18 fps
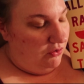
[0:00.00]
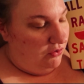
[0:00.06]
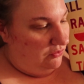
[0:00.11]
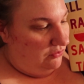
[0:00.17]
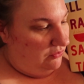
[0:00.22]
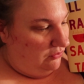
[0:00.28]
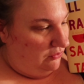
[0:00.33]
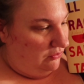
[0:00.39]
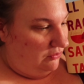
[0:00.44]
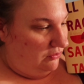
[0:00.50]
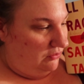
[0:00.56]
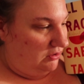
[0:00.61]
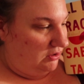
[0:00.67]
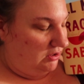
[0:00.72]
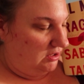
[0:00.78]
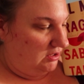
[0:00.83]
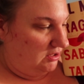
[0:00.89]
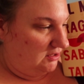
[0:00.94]

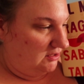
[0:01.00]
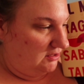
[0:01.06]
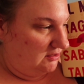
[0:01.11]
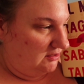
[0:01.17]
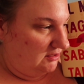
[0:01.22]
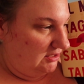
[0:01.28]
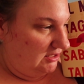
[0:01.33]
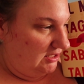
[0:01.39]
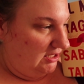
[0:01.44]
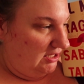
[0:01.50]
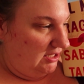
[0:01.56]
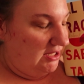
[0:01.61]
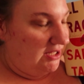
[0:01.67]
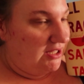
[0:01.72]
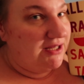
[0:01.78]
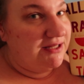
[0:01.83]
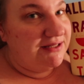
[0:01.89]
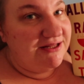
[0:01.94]
Oh,
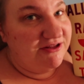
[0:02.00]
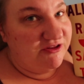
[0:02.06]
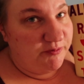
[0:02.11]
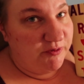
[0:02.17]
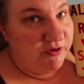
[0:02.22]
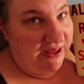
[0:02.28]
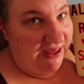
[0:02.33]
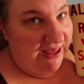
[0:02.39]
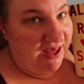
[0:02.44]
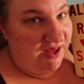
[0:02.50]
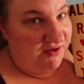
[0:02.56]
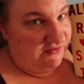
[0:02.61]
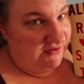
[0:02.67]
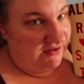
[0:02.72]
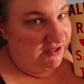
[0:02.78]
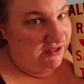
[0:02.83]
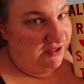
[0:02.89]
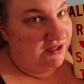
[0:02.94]
this book
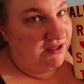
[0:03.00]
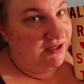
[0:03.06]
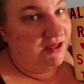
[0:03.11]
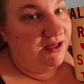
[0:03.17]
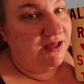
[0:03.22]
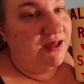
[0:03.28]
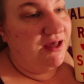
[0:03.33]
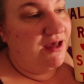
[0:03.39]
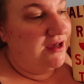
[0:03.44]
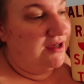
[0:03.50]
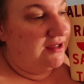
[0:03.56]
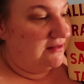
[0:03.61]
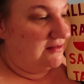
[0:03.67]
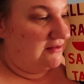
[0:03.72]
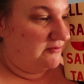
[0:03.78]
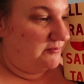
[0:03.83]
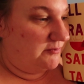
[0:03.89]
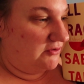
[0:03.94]
heavy.
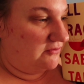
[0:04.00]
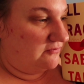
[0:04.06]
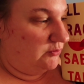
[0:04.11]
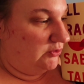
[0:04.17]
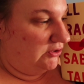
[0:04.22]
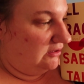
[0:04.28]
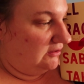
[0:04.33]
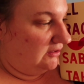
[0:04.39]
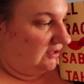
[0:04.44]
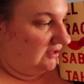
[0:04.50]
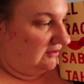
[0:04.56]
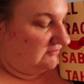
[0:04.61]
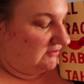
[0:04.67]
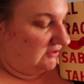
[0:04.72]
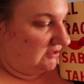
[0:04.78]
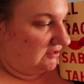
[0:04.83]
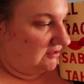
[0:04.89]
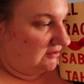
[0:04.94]
This book real
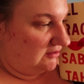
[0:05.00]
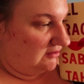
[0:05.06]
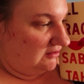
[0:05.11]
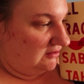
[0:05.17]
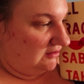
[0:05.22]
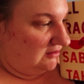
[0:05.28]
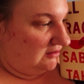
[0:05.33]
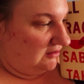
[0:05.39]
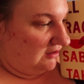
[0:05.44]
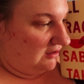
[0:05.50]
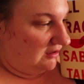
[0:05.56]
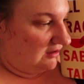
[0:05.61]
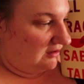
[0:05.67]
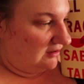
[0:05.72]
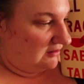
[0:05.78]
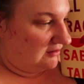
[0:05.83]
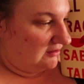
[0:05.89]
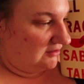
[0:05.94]
heavy.
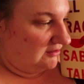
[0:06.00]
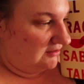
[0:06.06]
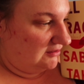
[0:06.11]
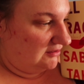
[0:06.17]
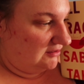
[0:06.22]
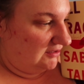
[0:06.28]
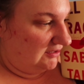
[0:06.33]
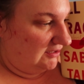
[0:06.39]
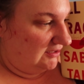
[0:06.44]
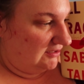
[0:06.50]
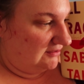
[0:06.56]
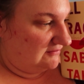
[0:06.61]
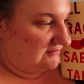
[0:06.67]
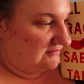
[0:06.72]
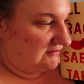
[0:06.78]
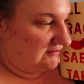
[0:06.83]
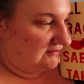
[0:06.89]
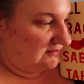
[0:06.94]
Uh,
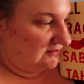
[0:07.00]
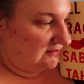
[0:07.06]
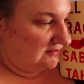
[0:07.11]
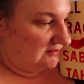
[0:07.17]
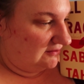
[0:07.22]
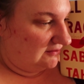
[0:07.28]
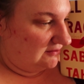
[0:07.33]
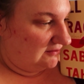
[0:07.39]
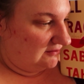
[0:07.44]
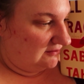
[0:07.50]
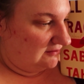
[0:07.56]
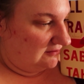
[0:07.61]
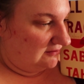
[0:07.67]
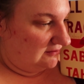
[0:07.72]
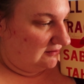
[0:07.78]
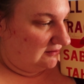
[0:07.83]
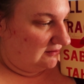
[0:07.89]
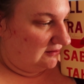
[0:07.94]
it
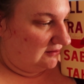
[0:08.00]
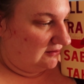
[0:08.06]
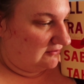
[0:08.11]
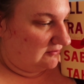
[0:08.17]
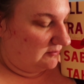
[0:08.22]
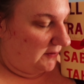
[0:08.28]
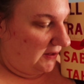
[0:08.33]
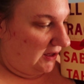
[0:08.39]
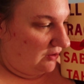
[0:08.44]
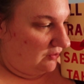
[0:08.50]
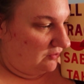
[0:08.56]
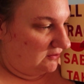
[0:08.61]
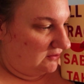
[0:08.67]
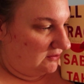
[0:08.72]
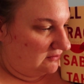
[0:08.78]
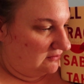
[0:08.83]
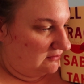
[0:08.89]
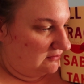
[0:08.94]
is about